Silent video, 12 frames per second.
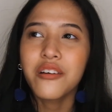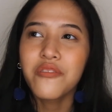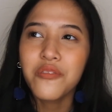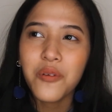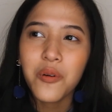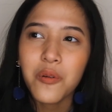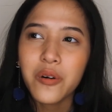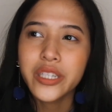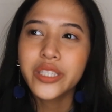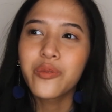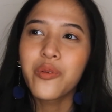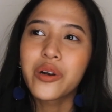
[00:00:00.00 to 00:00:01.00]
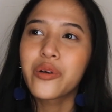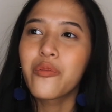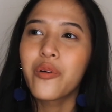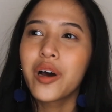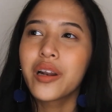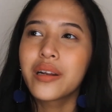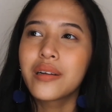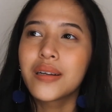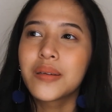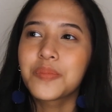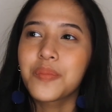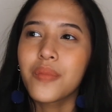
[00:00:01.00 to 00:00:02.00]
Of course,
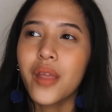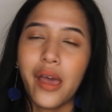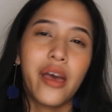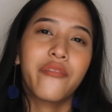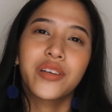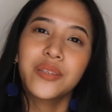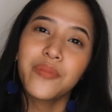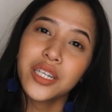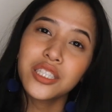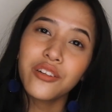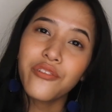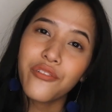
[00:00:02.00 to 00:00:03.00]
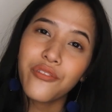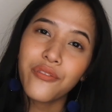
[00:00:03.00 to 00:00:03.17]
101 have a special